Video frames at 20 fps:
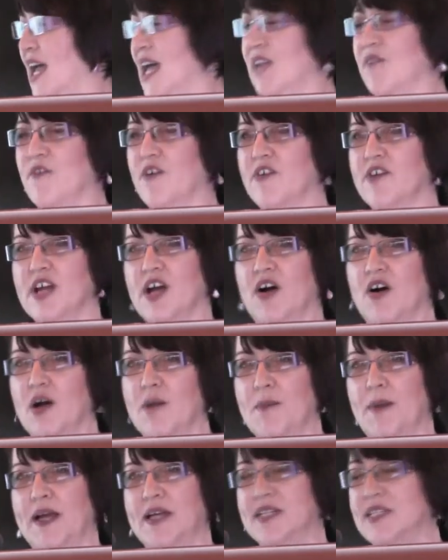had a very high
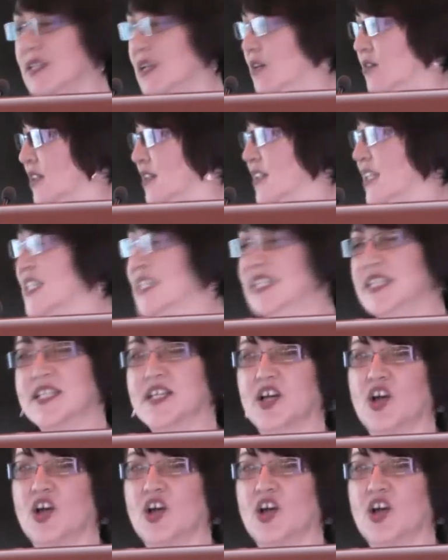base load. Now, this is a